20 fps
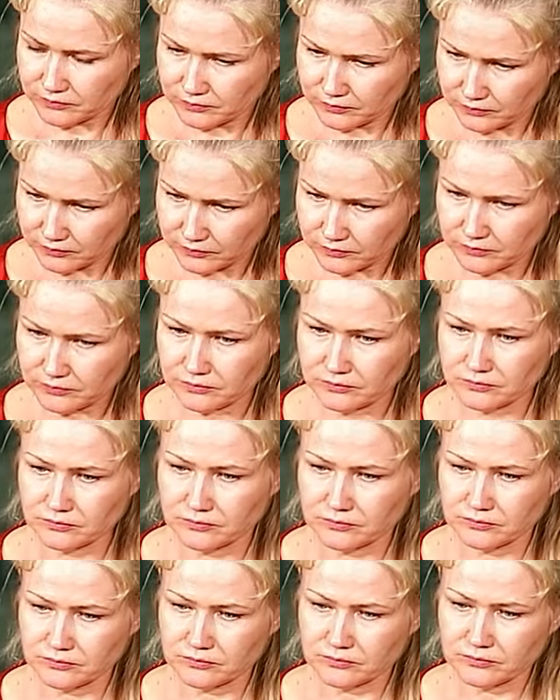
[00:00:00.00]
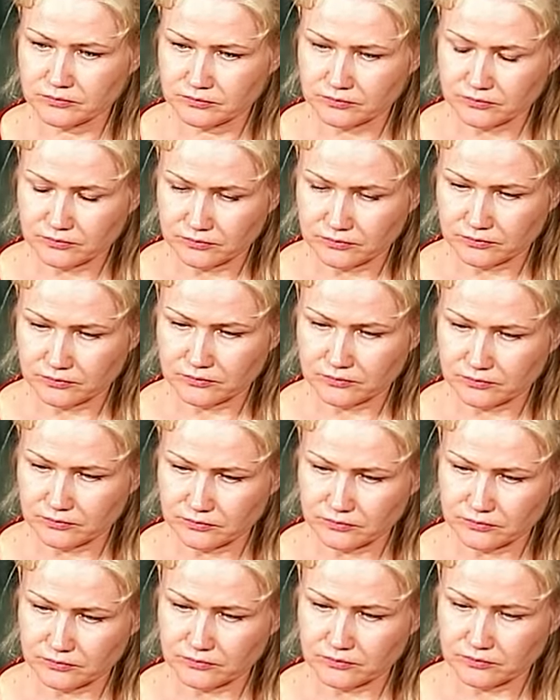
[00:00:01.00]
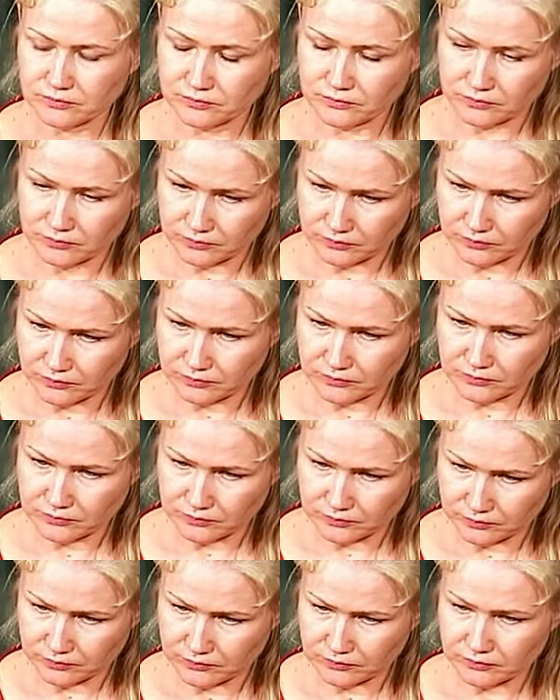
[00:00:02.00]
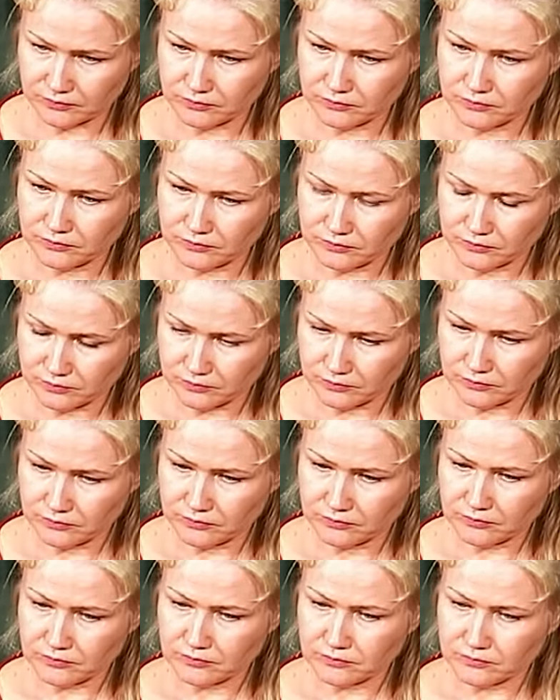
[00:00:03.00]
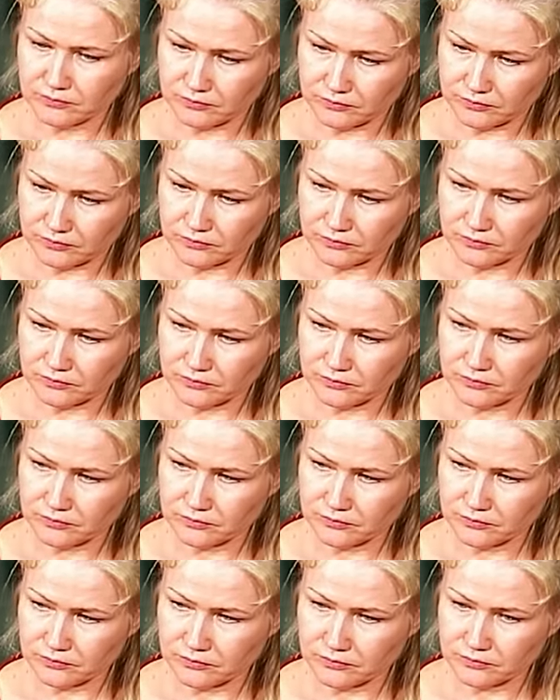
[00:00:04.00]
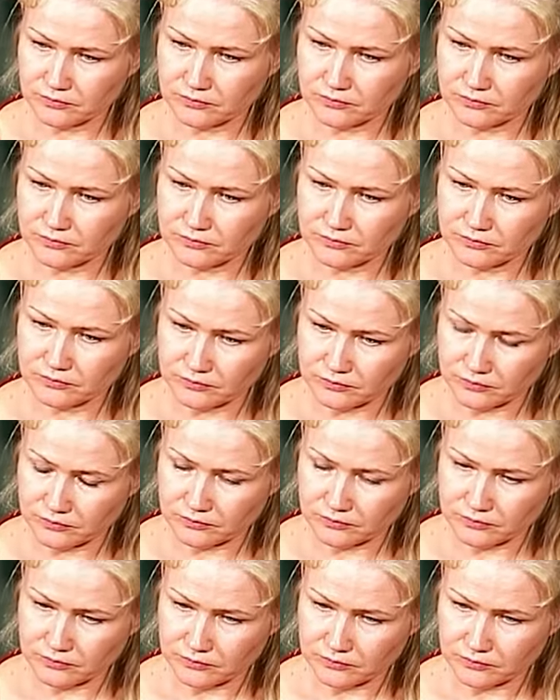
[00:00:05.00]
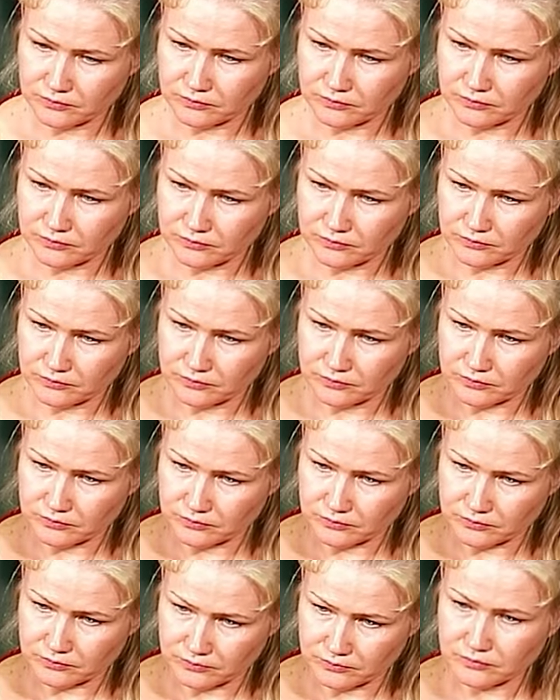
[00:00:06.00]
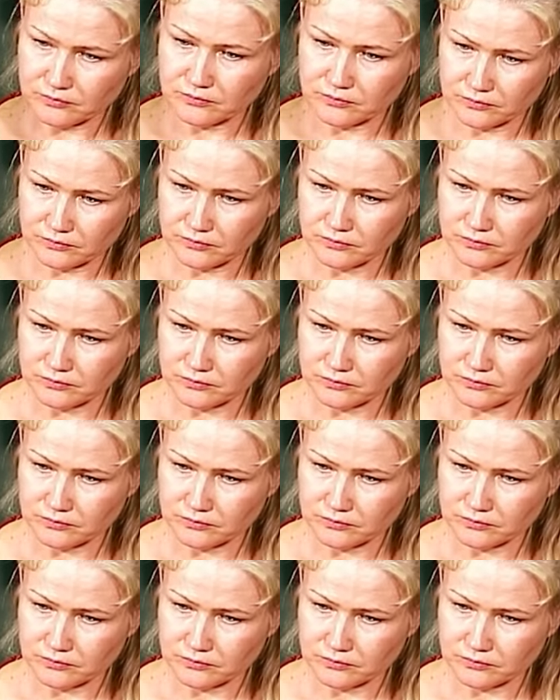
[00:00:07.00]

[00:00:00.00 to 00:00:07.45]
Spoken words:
This person isn't speaking.